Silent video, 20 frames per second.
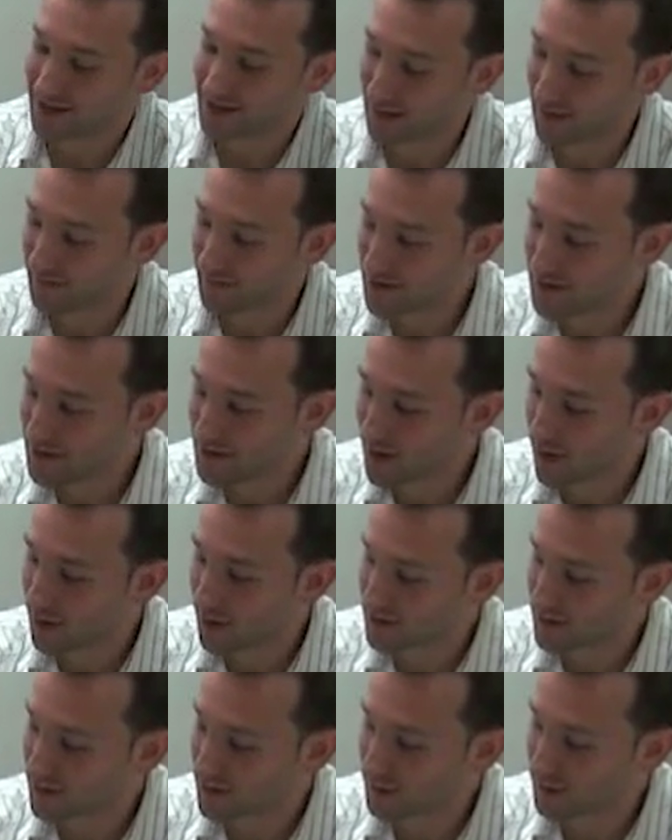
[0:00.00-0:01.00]
So if you do
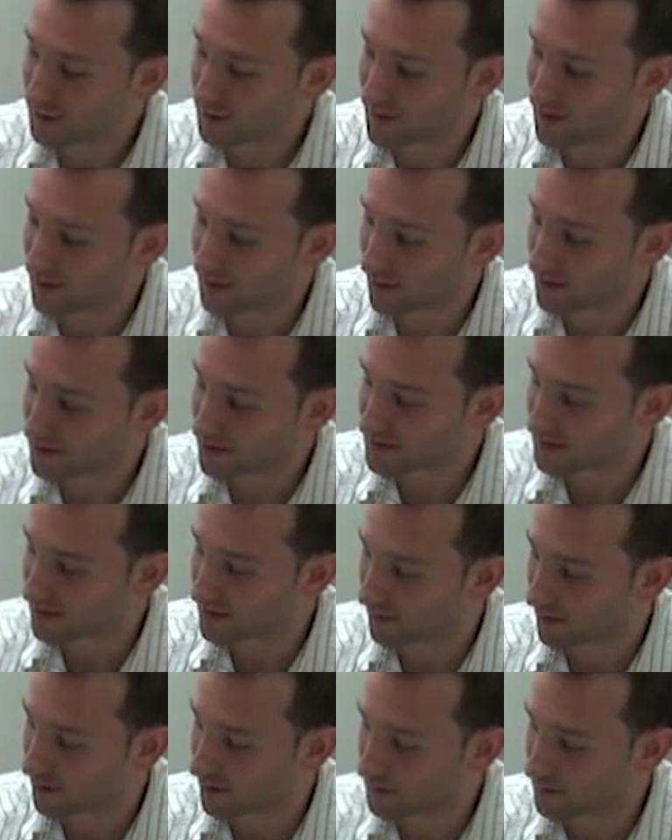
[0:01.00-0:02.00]
go to the
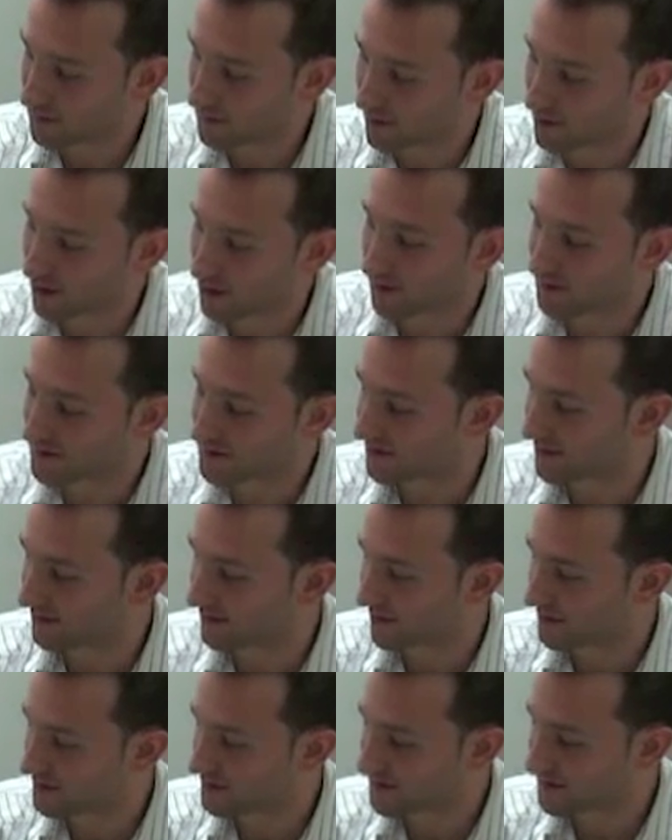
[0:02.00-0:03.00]
emergency room, we call this the
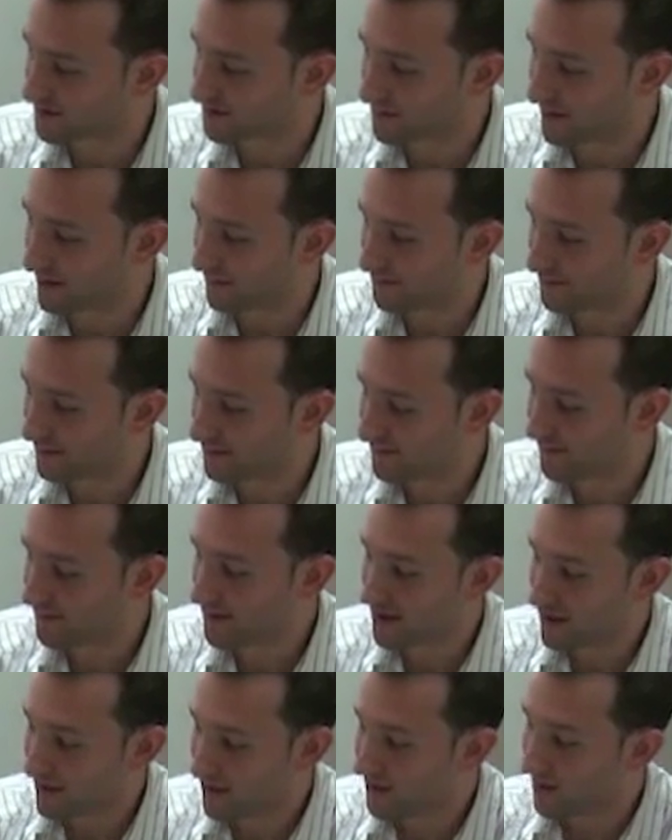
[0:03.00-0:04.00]
emergency
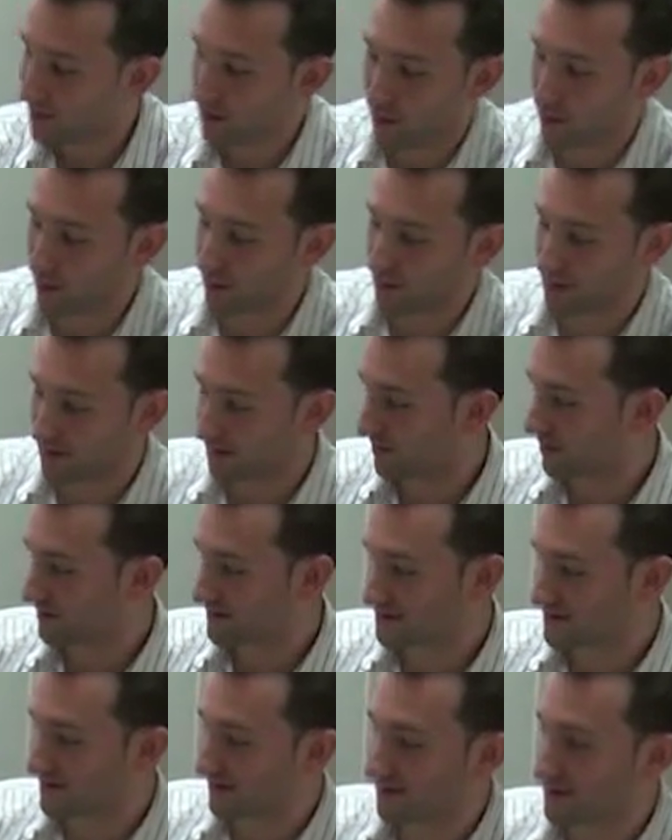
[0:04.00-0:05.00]
benefit, or an
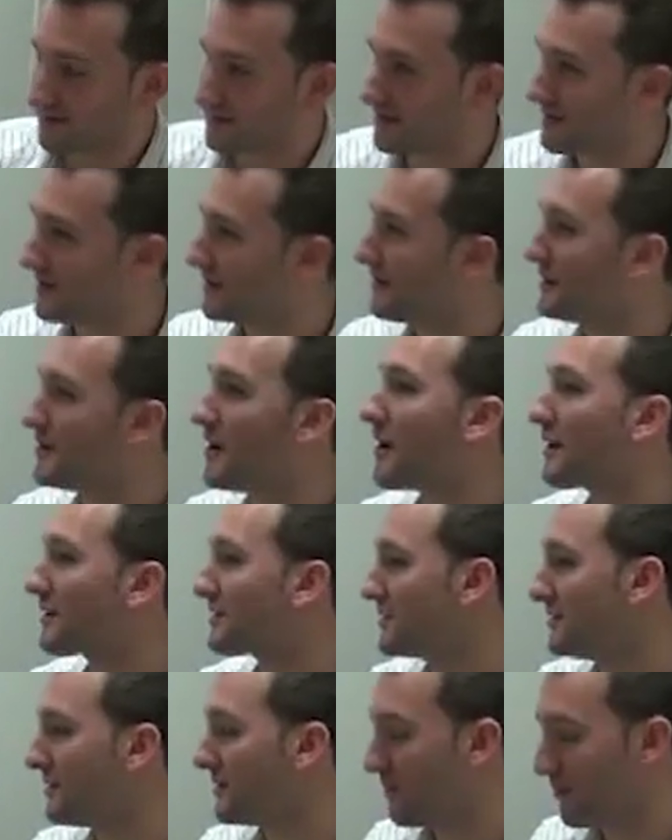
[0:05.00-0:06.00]
emergency visit to the
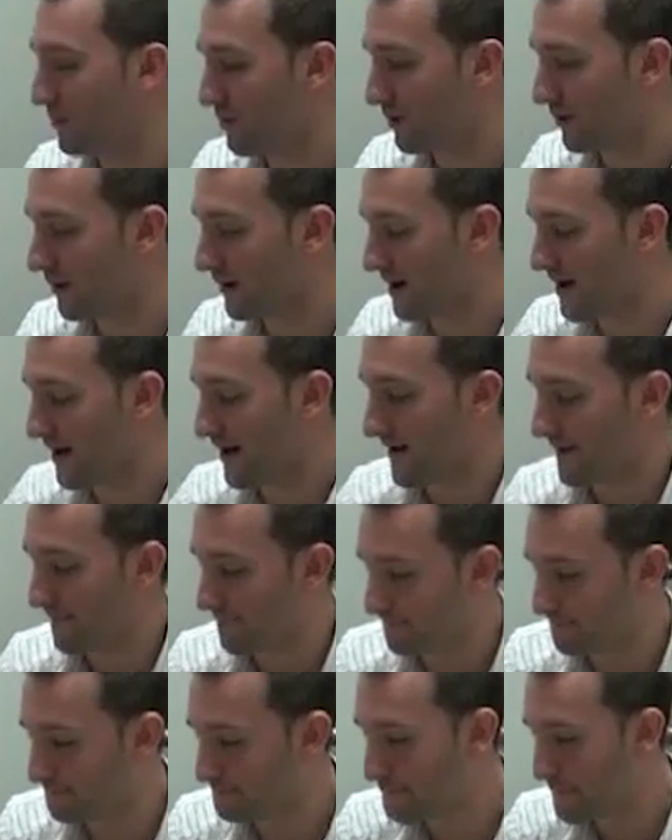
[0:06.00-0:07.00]
doctor, or
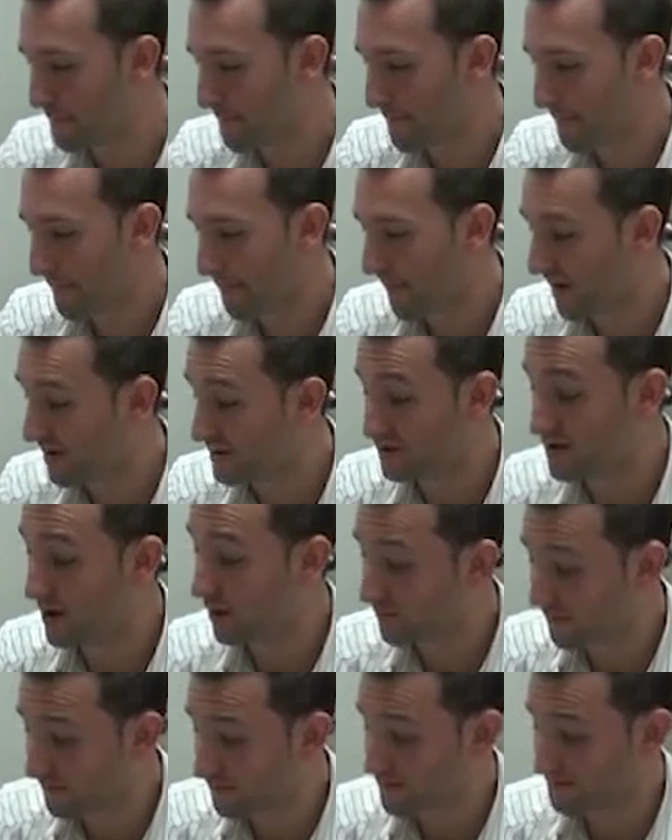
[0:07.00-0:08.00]
you
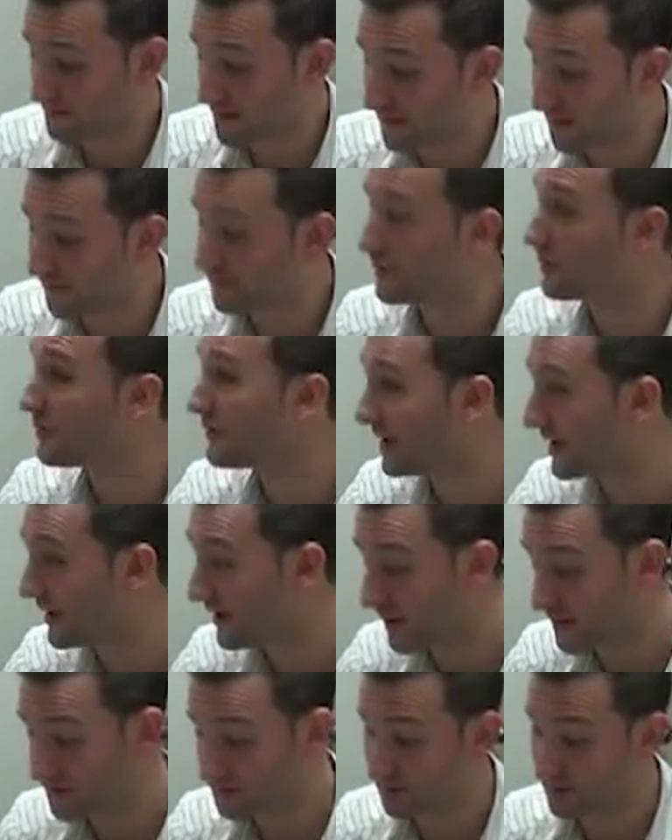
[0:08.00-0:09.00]
don't spend a full day
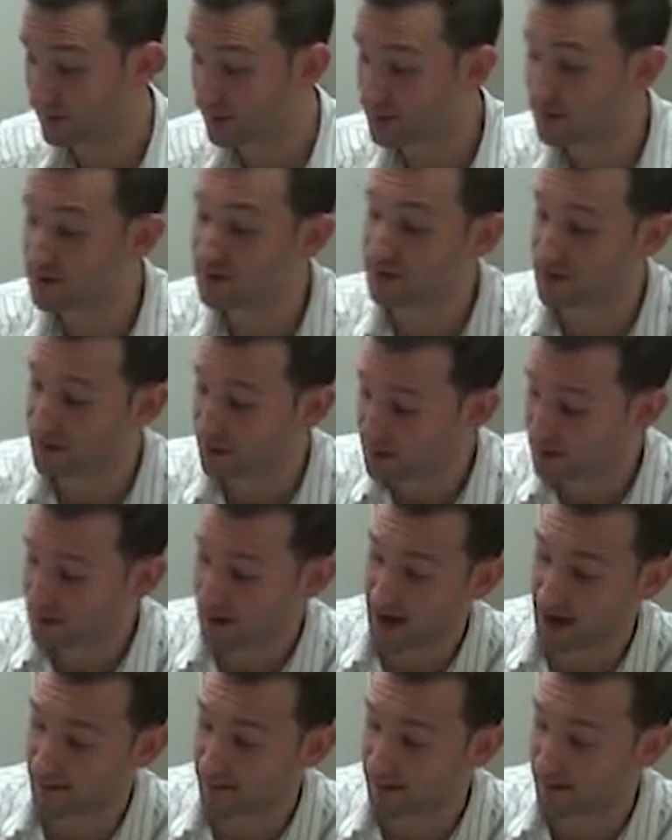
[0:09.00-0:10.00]
in hospital, you
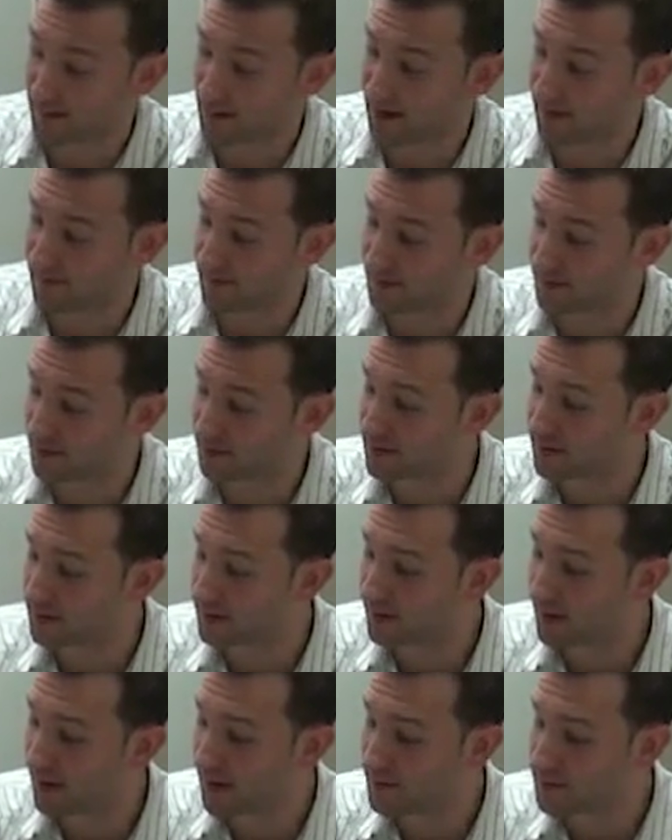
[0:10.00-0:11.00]
still have a benefit you can
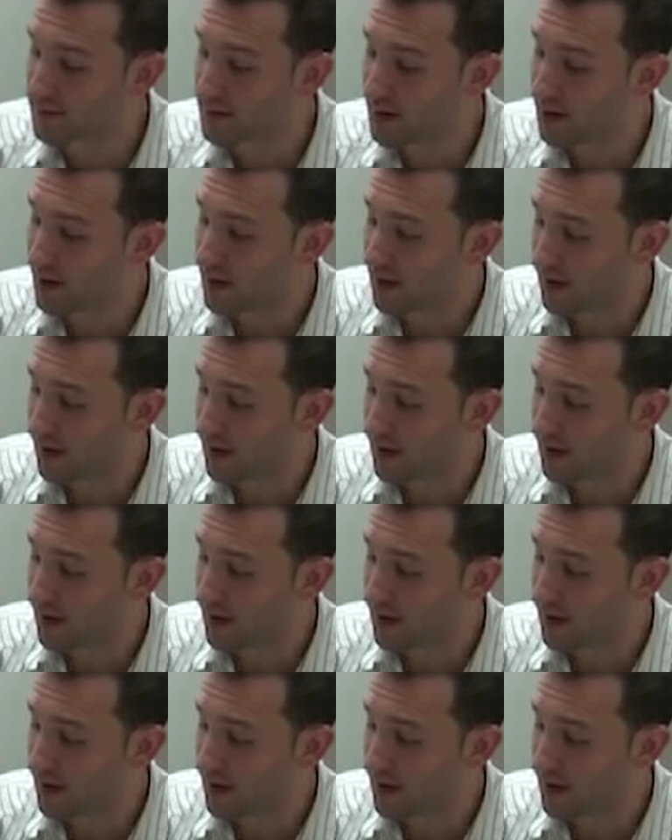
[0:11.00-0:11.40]
claim.